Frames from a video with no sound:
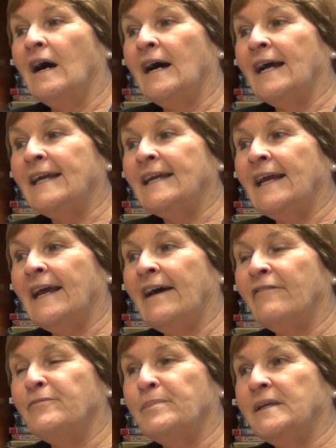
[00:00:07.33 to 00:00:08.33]
I
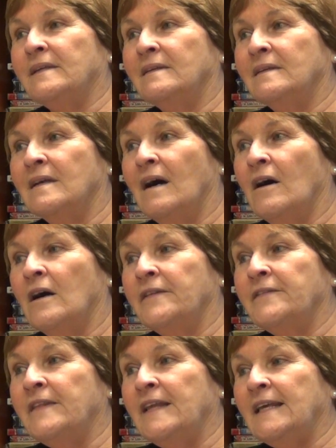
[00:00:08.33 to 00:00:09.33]
have been
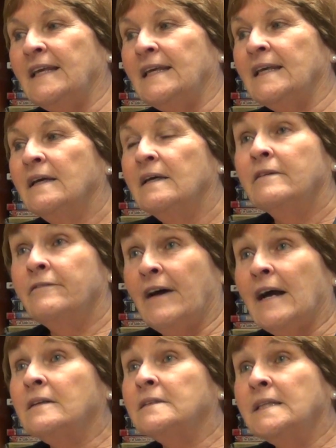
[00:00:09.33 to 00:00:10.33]
on the
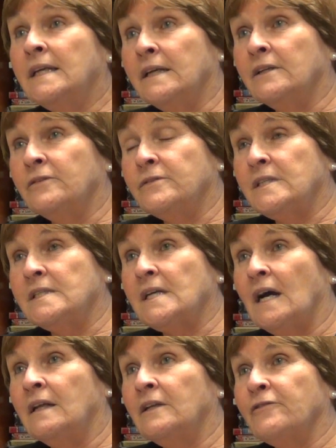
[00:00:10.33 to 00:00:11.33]
faculty at UT
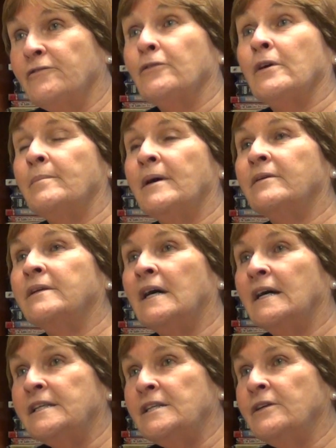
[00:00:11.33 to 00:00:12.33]
Tyler for about
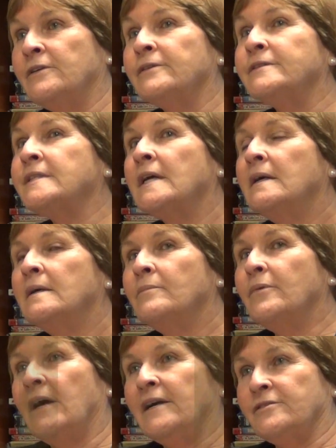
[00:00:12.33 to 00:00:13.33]
nine years.
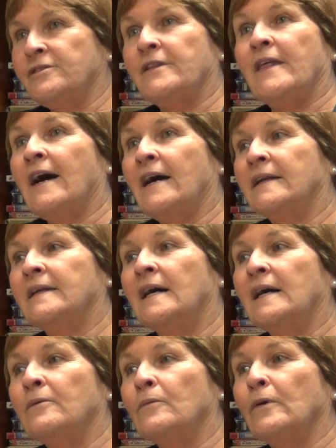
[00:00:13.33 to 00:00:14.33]
Prior to that,
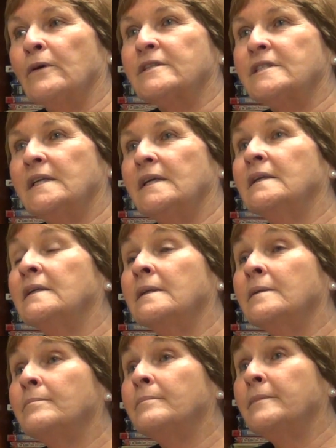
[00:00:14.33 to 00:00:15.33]
I worked
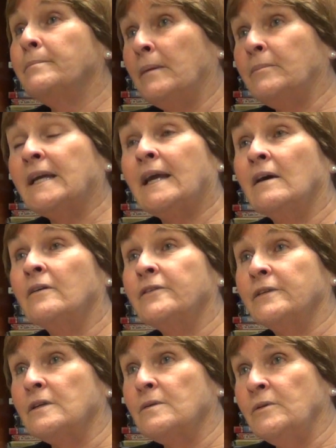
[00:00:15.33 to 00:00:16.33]
in public
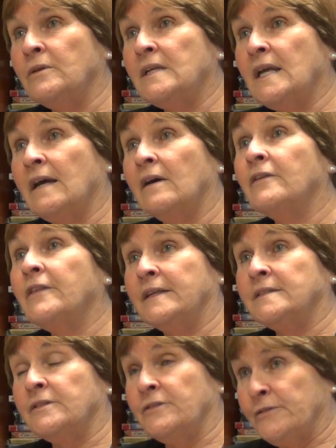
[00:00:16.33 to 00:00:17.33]
health and community health
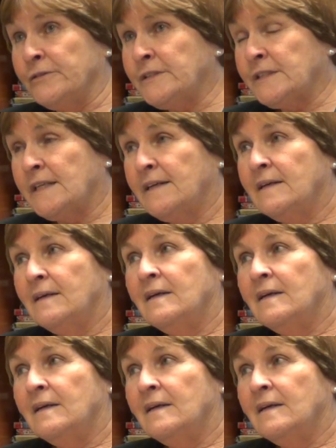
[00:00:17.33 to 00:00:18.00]
as a nurse.